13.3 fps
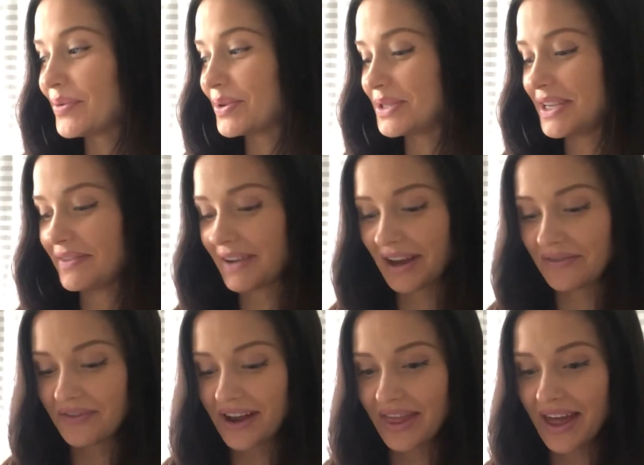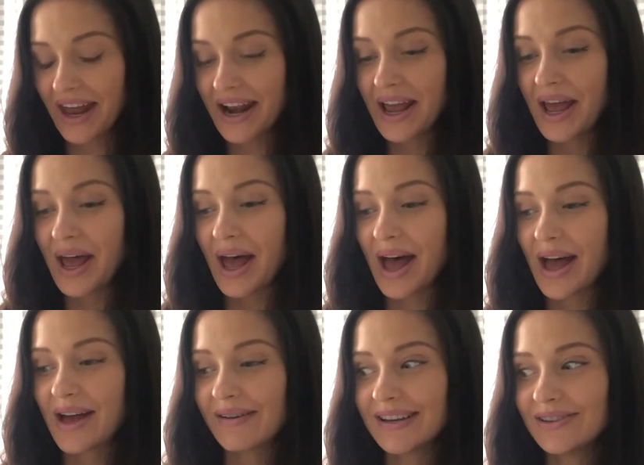we'll see if I can find that.
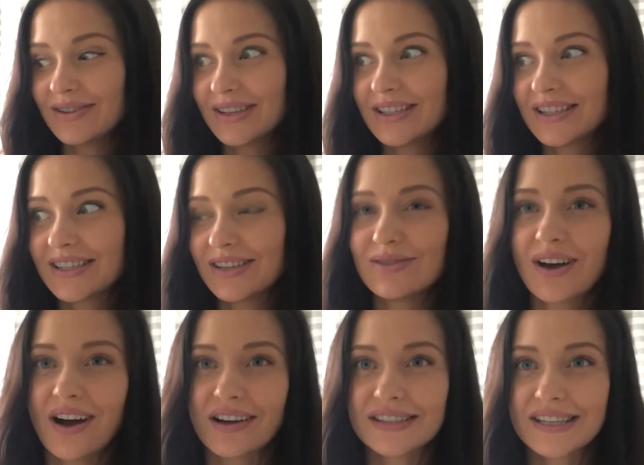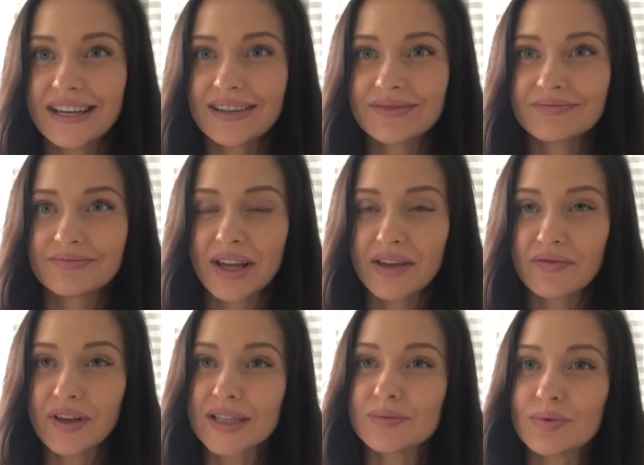I usually just use Aussie, like
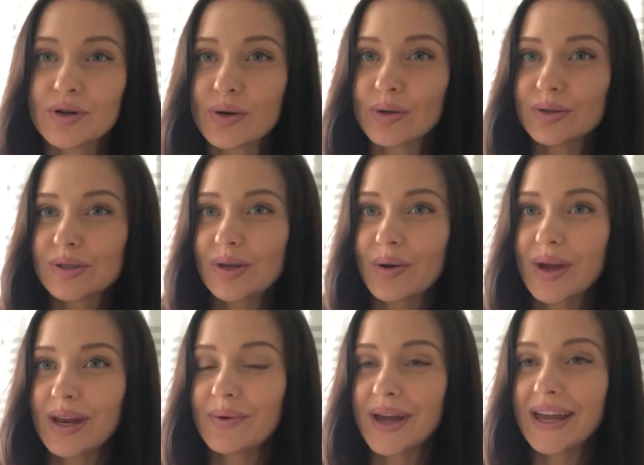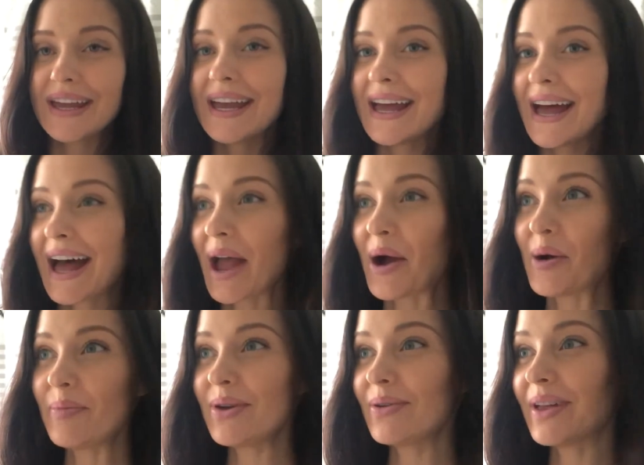flexible hold. So anyway, I
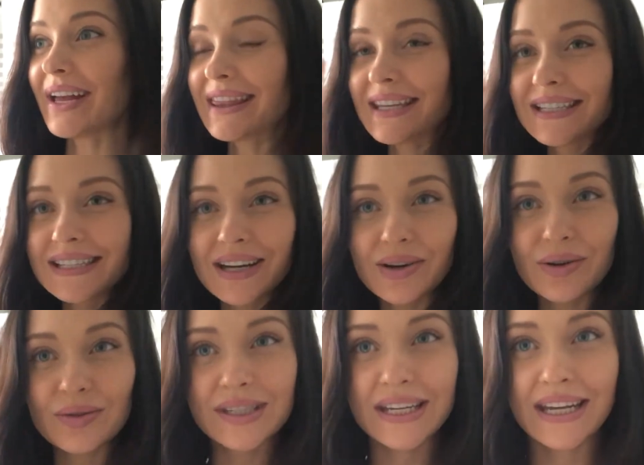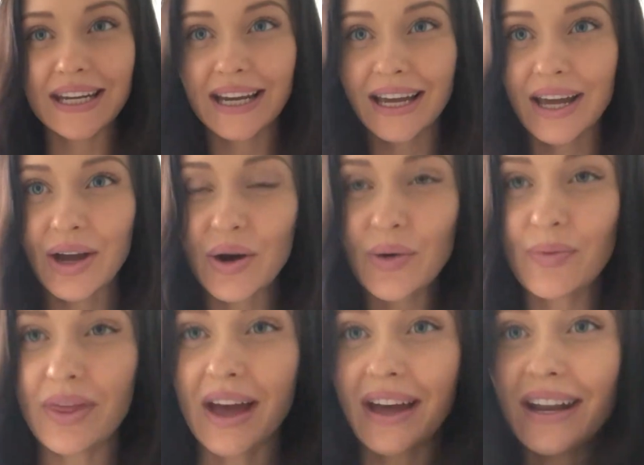hope you like this hair routine. I
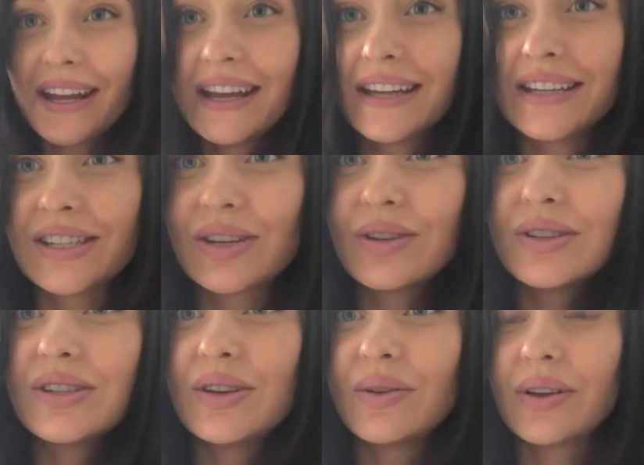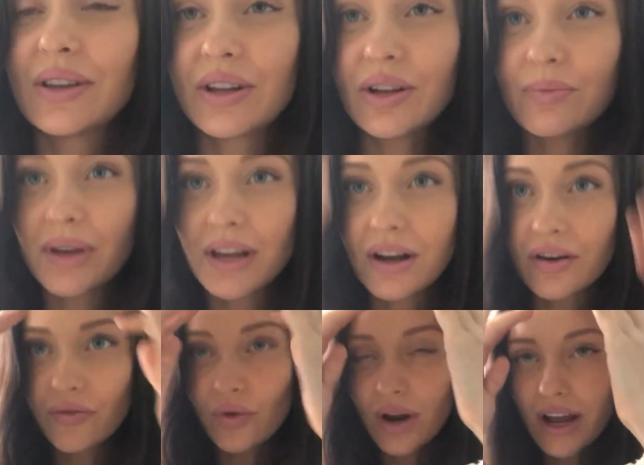hope that it shows you a little bit
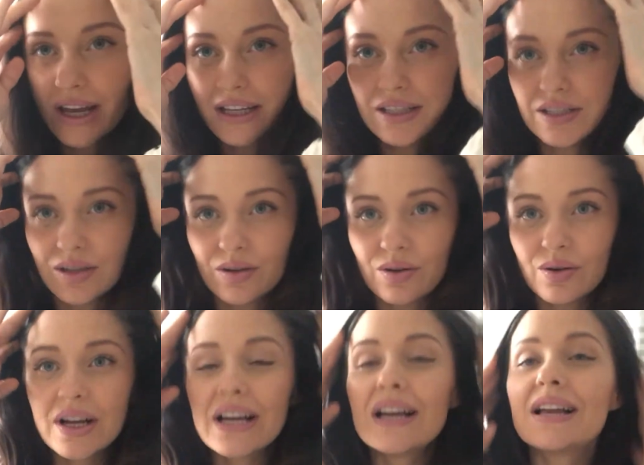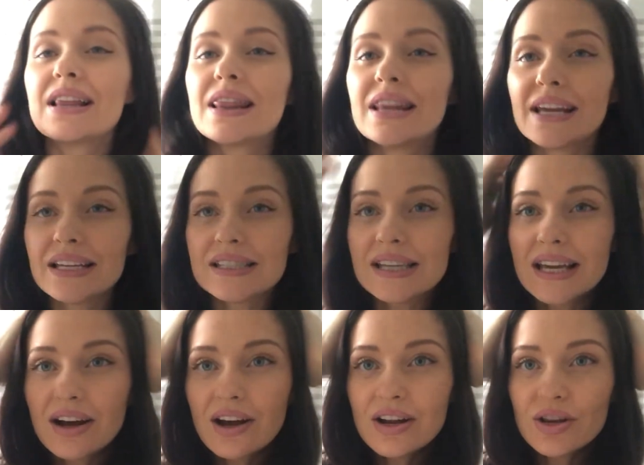of what I do. Like I
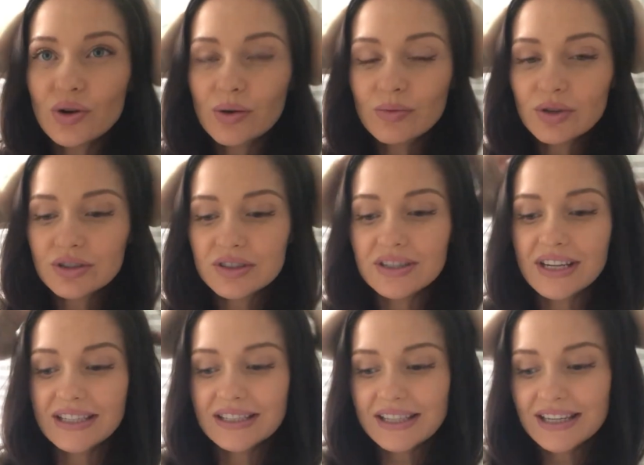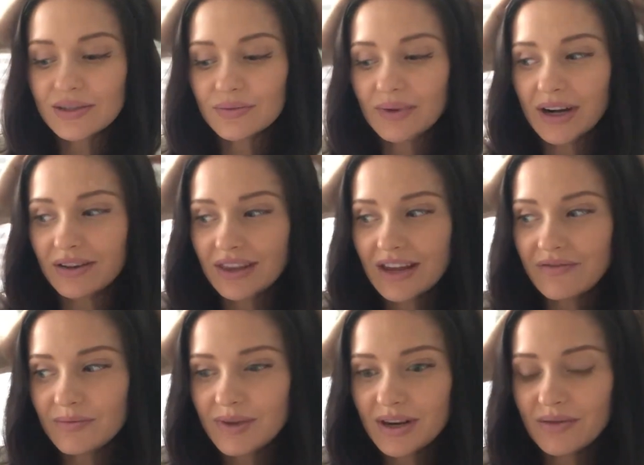said, on a normal, it's a rare thing
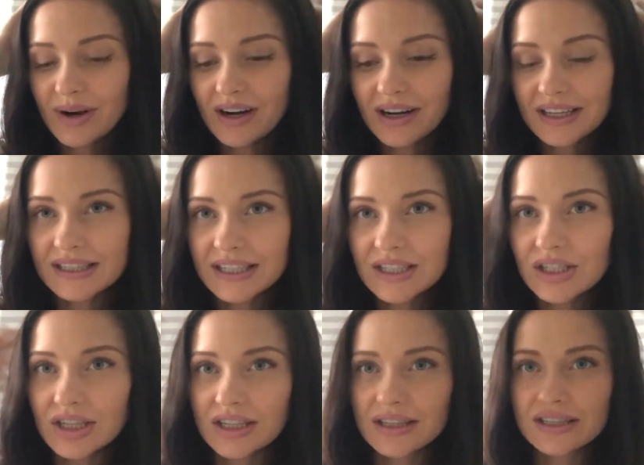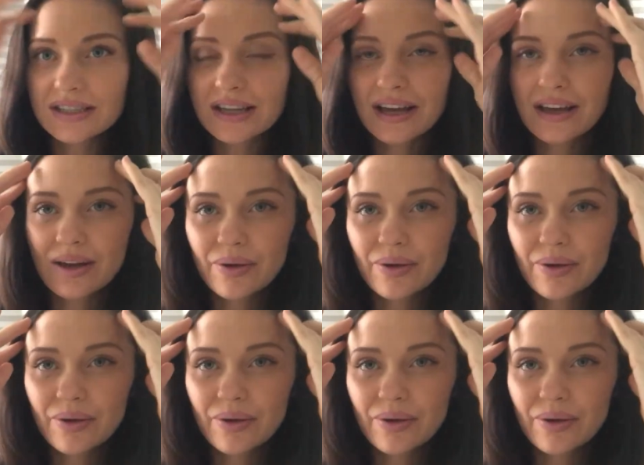for me to wear extensions,